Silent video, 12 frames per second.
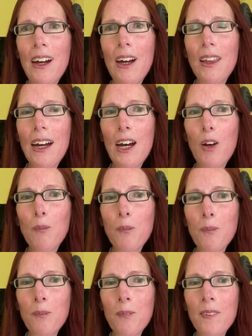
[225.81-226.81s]
I
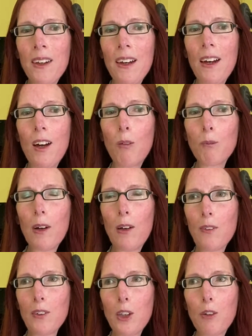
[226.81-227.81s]
was
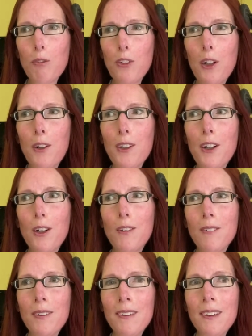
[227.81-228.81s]
looking at Fiona, and
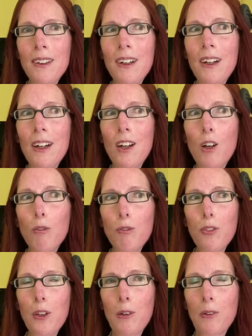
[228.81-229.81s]

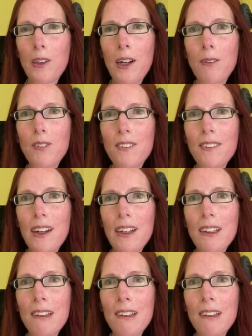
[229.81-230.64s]
Fiona and I were just like,